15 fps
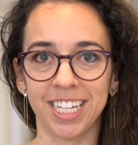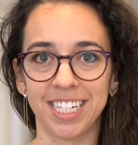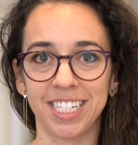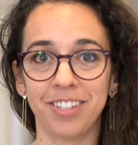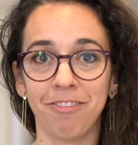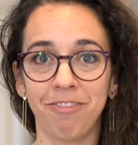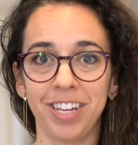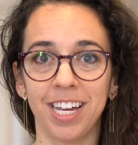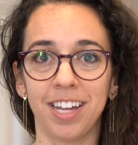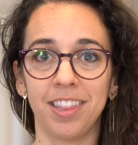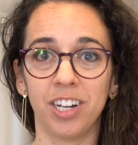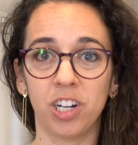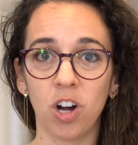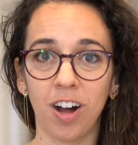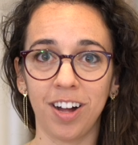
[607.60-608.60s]
this via
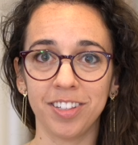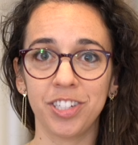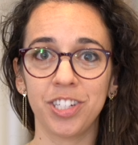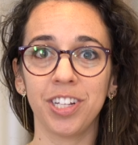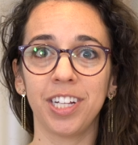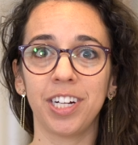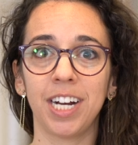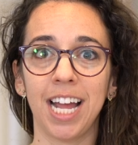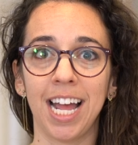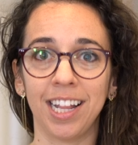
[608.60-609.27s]
the Consular